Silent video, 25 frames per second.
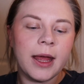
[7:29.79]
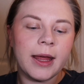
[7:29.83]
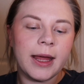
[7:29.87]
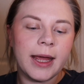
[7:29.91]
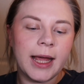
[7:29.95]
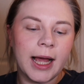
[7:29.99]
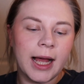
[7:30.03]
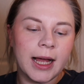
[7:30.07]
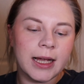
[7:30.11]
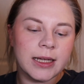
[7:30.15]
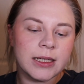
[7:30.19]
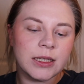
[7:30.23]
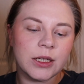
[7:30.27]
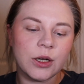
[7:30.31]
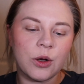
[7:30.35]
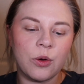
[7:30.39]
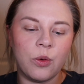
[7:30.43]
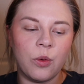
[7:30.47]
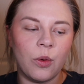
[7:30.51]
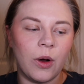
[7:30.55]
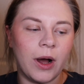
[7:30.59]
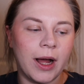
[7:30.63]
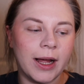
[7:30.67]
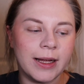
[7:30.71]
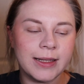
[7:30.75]
It has
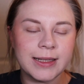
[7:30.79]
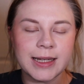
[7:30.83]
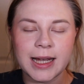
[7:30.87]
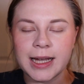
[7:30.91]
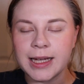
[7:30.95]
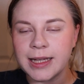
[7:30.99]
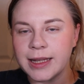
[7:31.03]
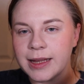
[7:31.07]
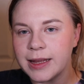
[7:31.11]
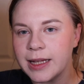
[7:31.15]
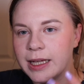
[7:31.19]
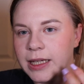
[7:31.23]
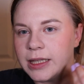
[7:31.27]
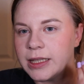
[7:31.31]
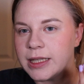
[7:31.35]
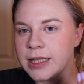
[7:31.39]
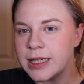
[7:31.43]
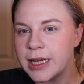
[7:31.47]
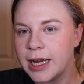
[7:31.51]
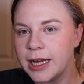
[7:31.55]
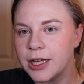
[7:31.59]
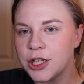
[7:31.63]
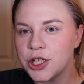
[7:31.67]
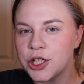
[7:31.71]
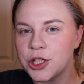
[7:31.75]
quite a thin
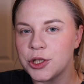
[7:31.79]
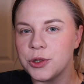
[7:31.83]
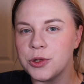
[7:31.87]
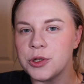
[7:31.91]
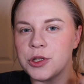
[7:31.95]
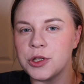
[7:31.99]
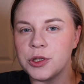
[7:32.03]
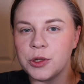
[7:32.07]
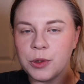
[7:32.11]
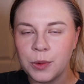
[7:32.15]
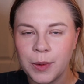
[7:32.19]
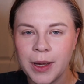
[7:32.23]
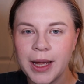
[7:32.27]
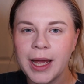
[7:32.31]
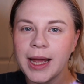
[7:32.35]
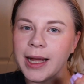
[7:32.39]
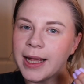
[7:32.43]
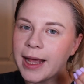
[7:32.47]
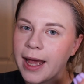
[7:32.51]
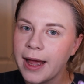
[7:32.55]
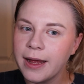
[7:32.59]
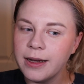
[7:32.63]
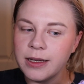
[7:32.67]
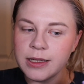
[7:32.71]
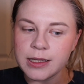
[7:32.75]
texture to it
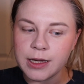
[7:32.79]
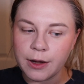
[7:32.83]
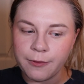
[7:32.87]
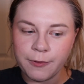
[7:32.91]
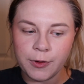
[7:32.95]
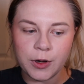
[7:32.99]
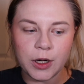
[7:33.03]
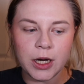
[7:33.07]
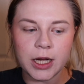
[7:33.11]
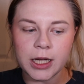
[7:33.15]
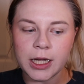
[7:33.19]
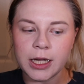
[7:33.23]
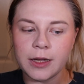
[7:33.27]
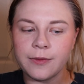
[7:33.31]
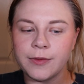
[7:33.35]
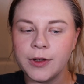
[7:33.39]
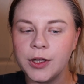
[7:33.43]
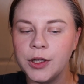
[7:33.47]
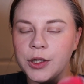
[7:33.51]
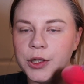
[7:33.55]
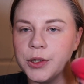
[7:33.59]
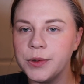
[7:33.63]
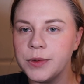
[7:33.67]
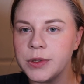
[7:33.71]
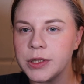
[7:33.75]
again, so I feel like if
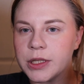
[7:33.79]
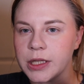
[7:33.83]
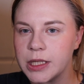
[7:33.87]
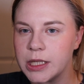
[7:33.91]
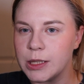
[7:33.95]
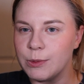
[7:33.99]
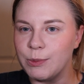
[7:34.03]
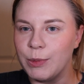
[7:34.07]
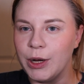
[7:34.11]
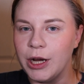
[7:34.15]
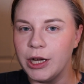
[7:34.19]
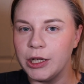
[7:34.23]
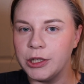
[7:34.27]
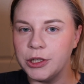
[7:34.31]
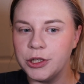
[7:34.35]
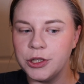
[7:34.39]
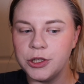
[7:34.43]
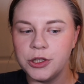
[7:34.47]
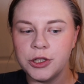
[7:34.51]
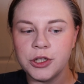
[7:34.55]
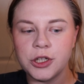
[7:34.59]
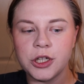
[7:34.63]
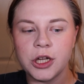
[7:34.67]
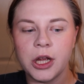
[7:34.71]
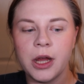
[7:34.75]
you used a
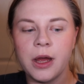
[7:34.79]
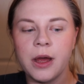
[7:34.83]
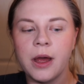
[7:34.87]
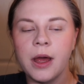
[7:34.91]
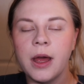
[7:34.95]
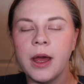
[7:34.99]
sponge,